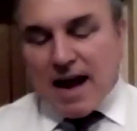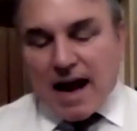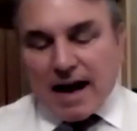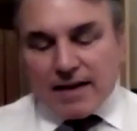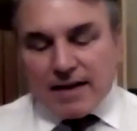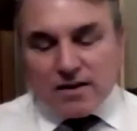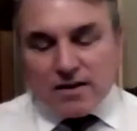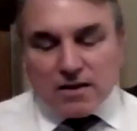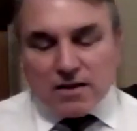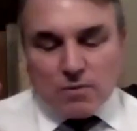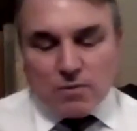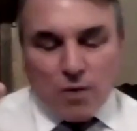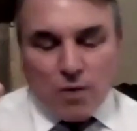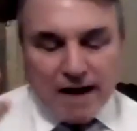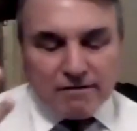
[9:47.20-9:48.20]
And
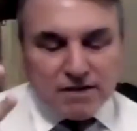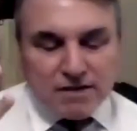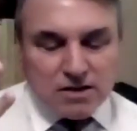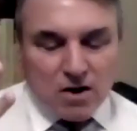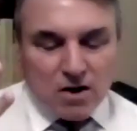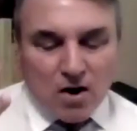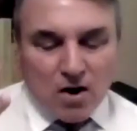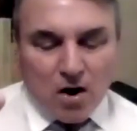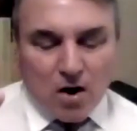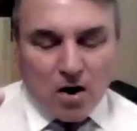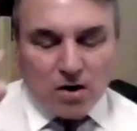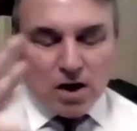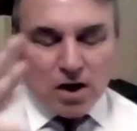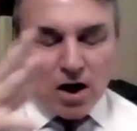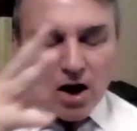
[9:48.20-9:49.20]
whereas
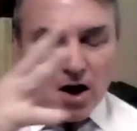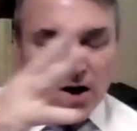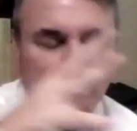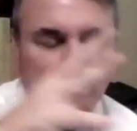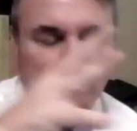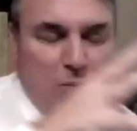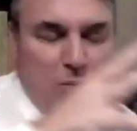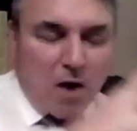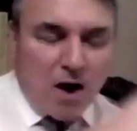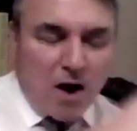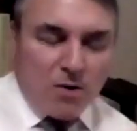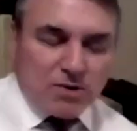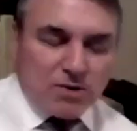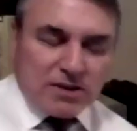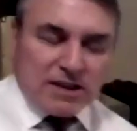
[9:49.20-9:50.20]
uh, uh
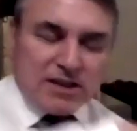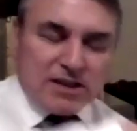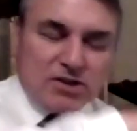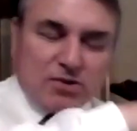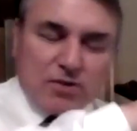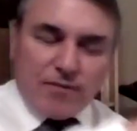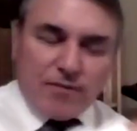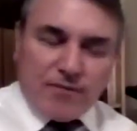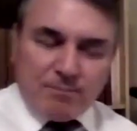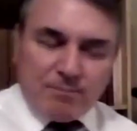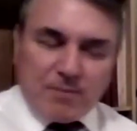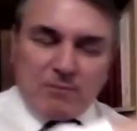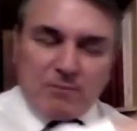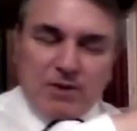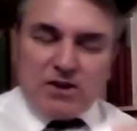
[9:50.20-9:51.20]
Wells was this sort of,
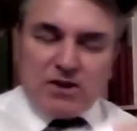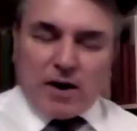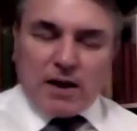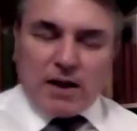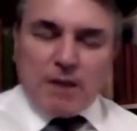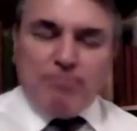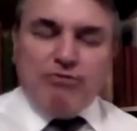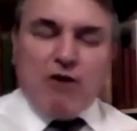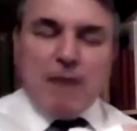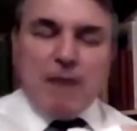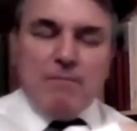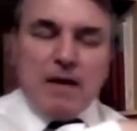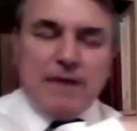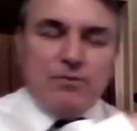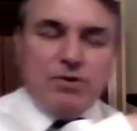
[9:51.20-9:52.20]
we start in the
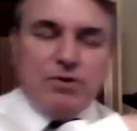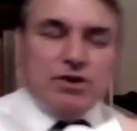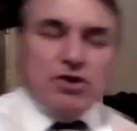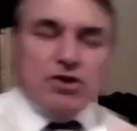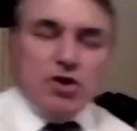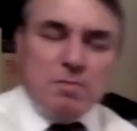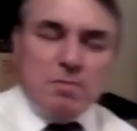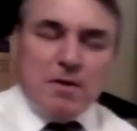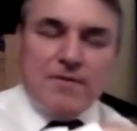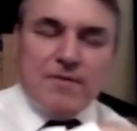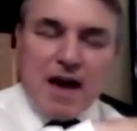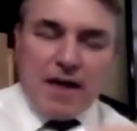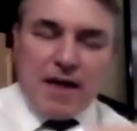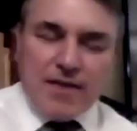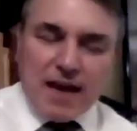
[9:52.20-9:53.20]
primeval soup of
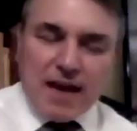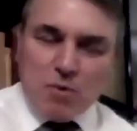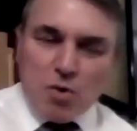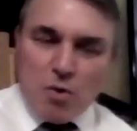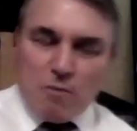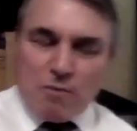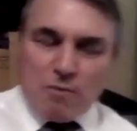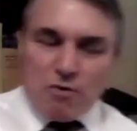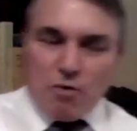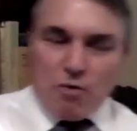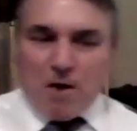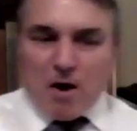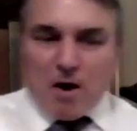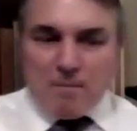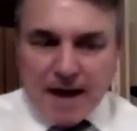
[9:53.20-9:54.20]
nothing. We all, we're all
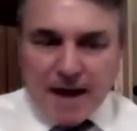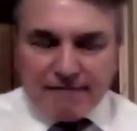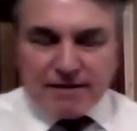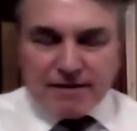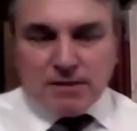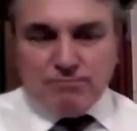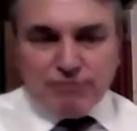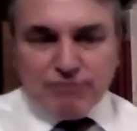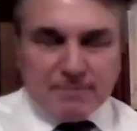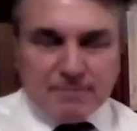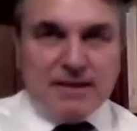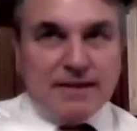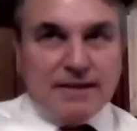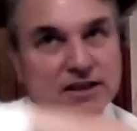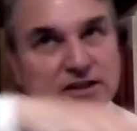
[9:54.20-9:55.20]
barbarians and
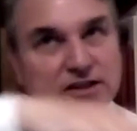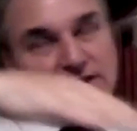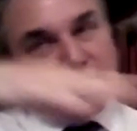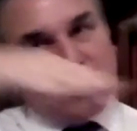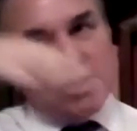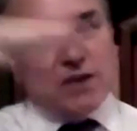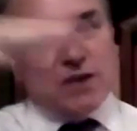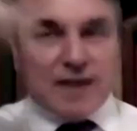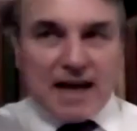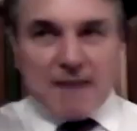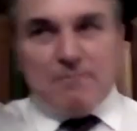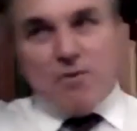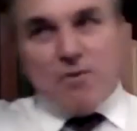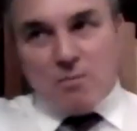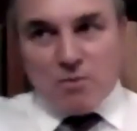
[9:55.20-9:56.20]
primitives, and slowly we
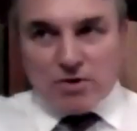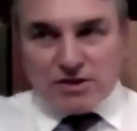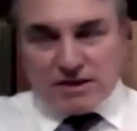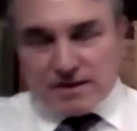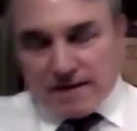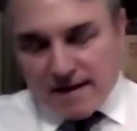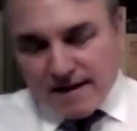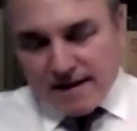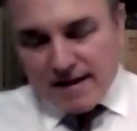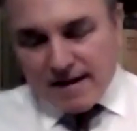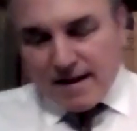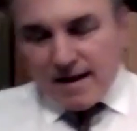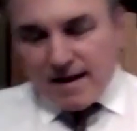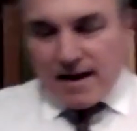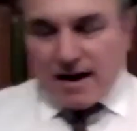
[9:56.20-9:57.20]
get more and more
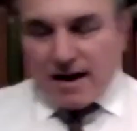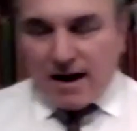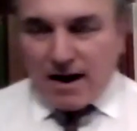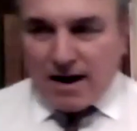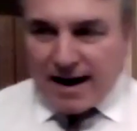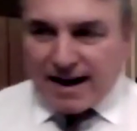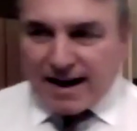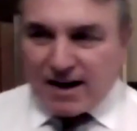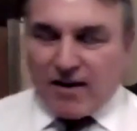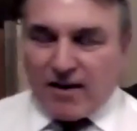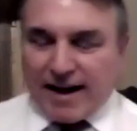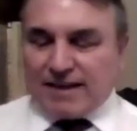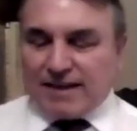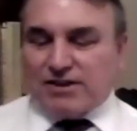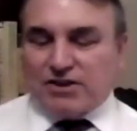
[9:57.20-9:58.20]
uh,
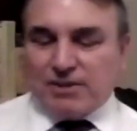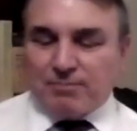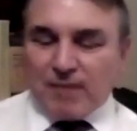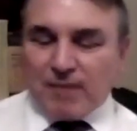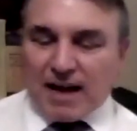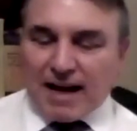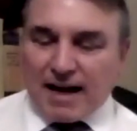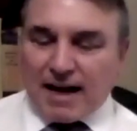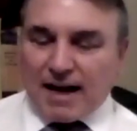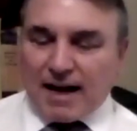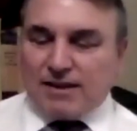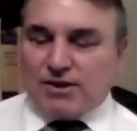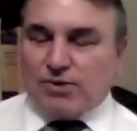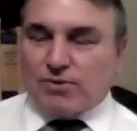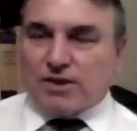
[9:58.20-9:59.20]
enlightened uh,
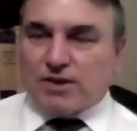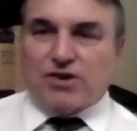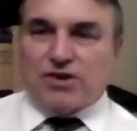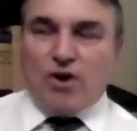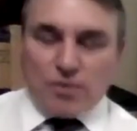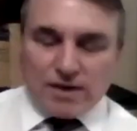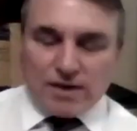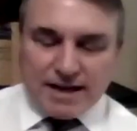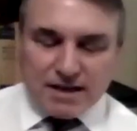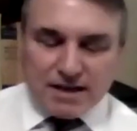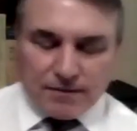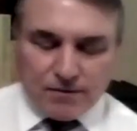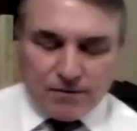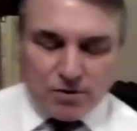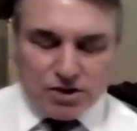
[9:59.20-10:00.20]
until this golden age
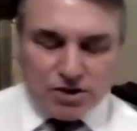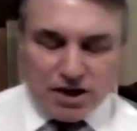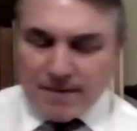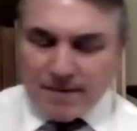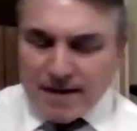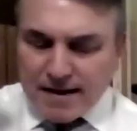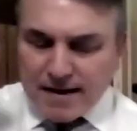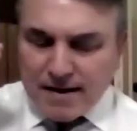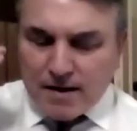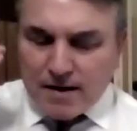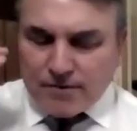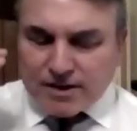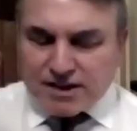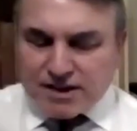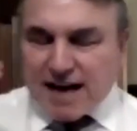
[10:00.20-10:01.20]
in the future.
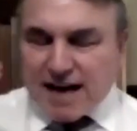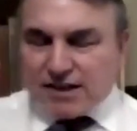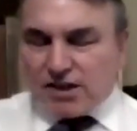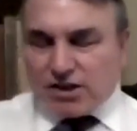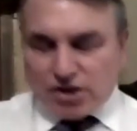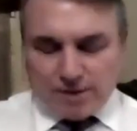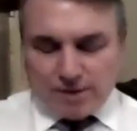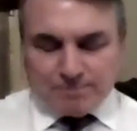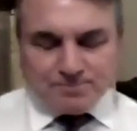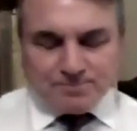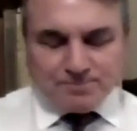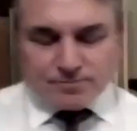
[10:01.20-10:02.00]
For Chesterton,